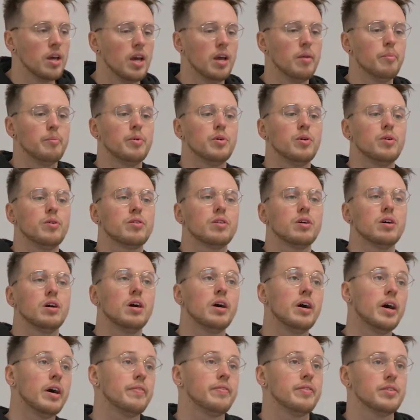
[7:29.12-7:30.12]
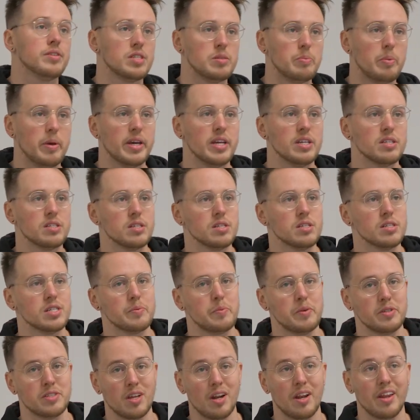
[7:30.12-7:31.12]
and both office spaces,
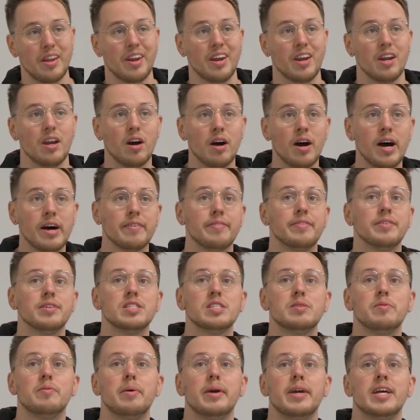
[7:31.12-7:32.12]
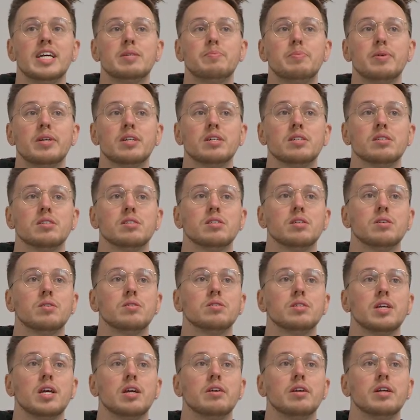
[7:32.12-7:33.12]
and we settled on an office space because
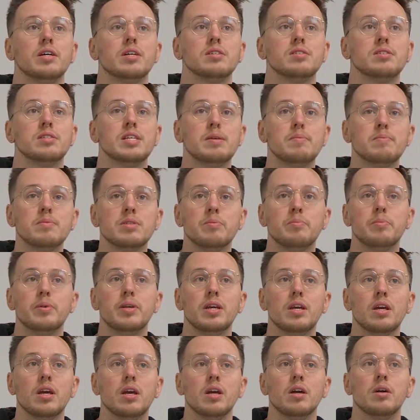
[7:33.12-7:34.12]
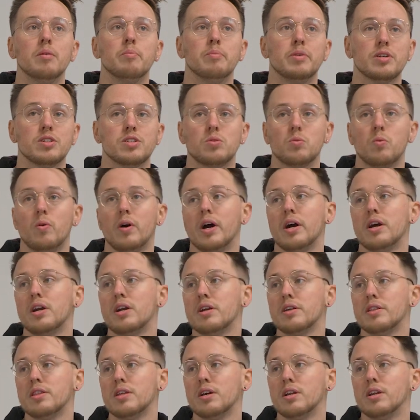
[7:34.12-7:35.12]
those areas seem to be much
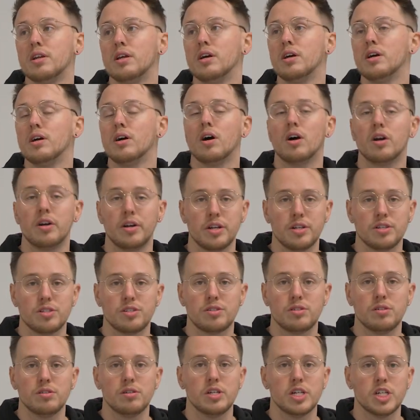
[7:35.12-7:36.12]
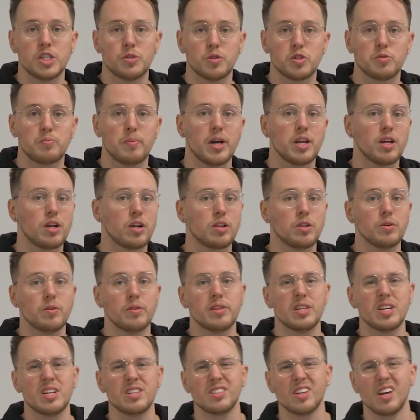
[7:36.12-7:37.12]
quieter than artist studios, which might
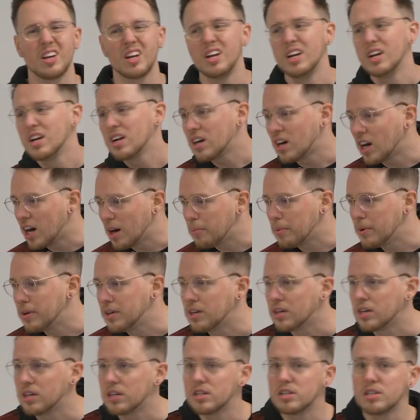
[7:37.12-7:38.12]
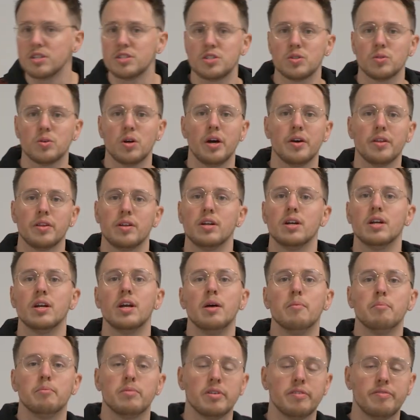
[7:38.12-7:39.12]
include things like carpenters or
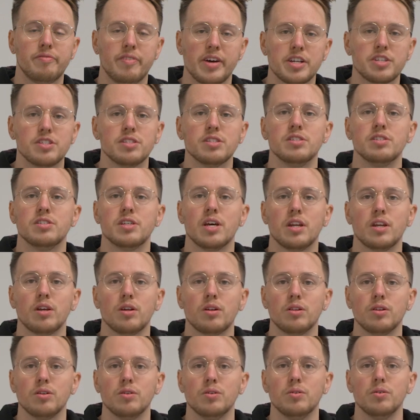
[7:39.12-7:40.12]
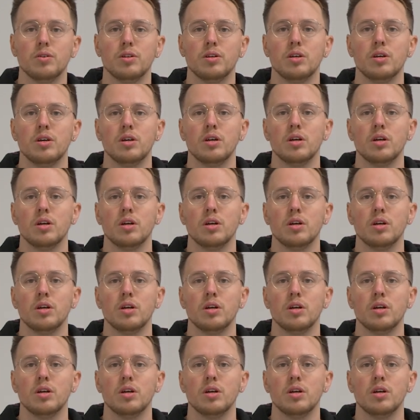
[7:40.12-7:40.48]
other professions that include